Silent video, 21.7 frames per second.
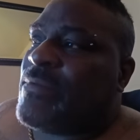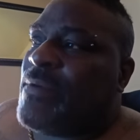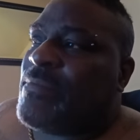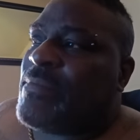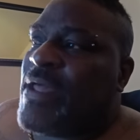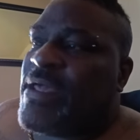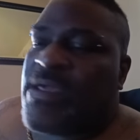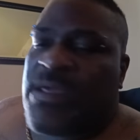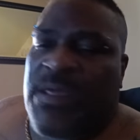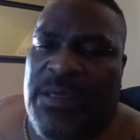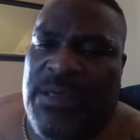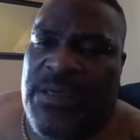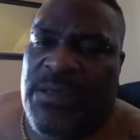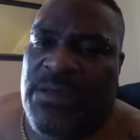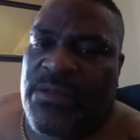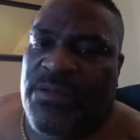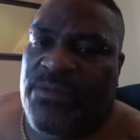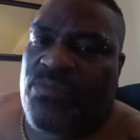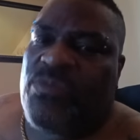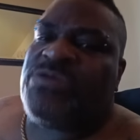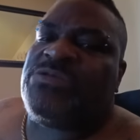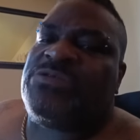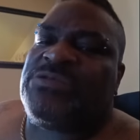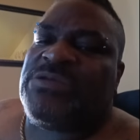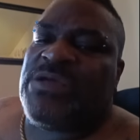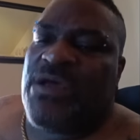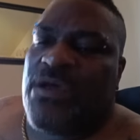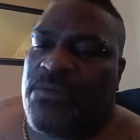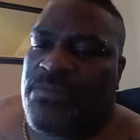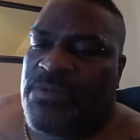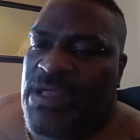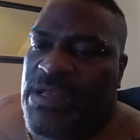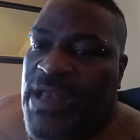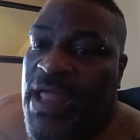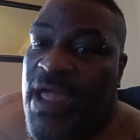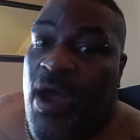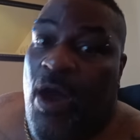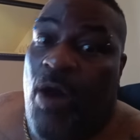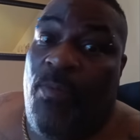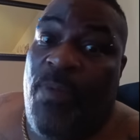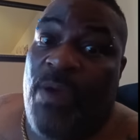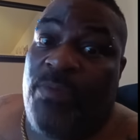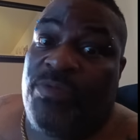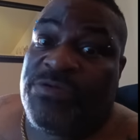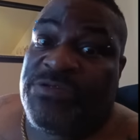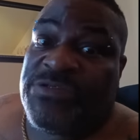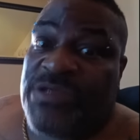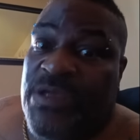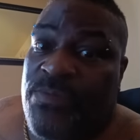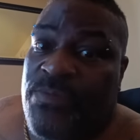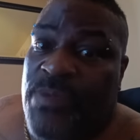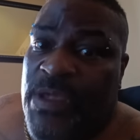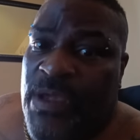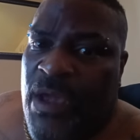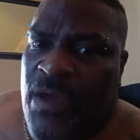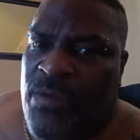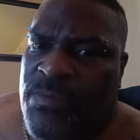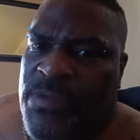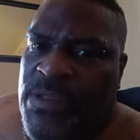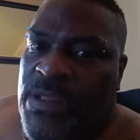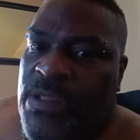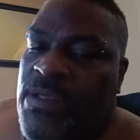I'm like, cuz, what's up? He's like, oh, man, what's up, big homie?